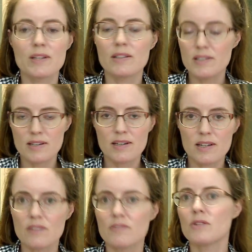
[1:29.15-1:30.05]
listening to
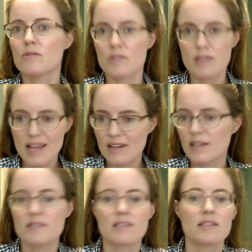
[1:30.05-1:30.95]
interviews and
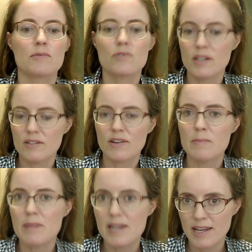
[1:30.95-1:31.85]
analyzing them, trying to
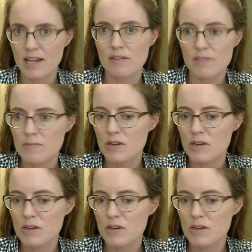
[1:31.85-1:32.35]
find meaning out of them.